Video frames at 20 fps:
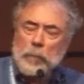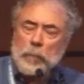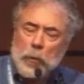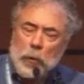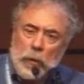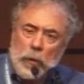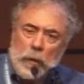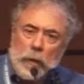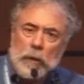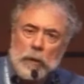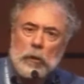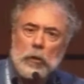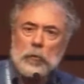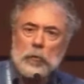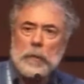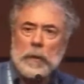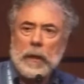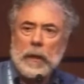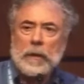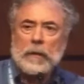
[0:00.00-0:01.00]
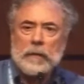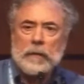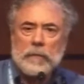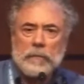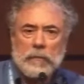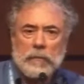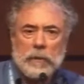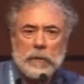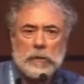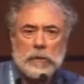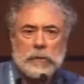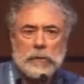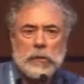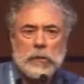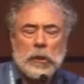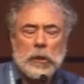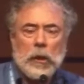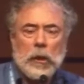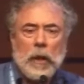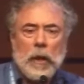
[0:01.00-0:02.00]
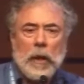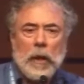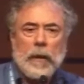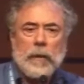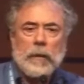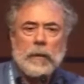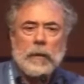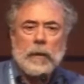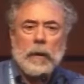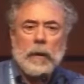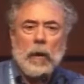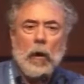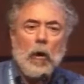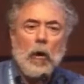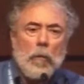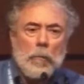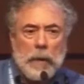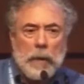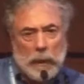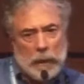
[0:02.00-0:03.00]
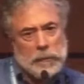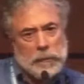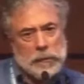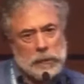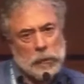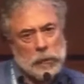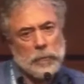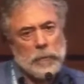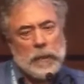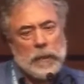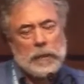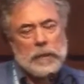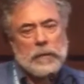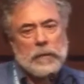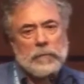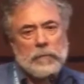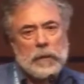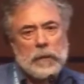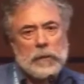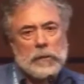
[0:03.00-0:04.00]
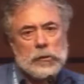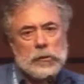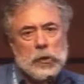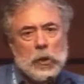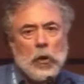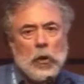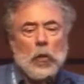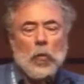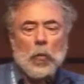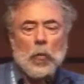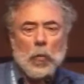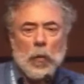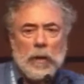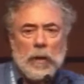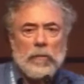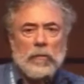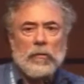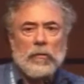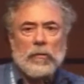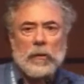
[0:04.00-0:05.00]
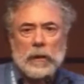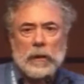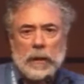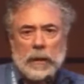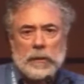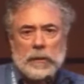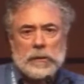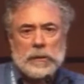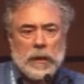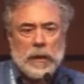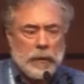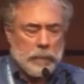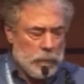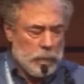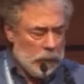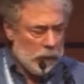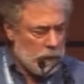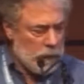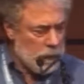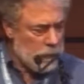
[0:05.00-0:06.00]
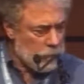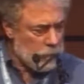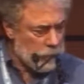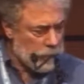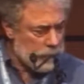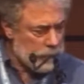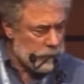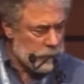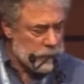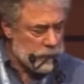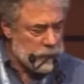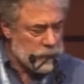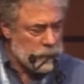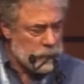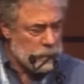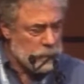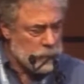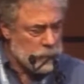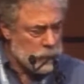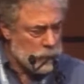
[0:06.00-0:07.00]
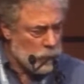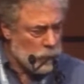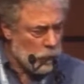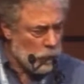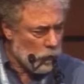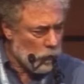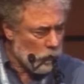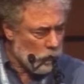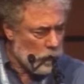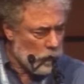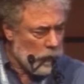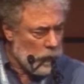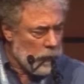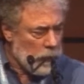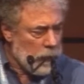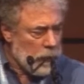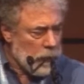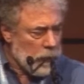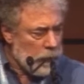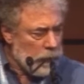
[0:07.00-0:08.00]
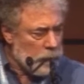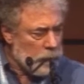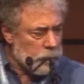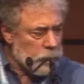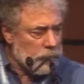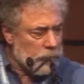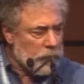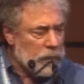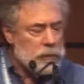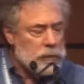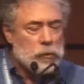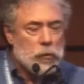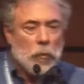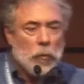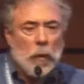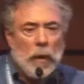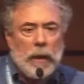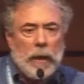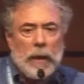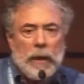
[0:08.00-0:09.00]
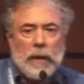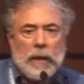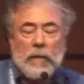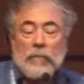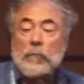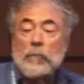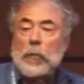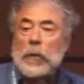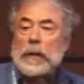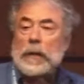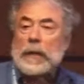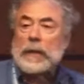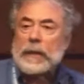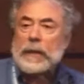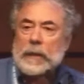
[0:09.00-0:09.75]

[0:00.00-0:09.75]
putting human activities and harmonizing human activities with the landscape and river system as a whole. It provides a way of bringing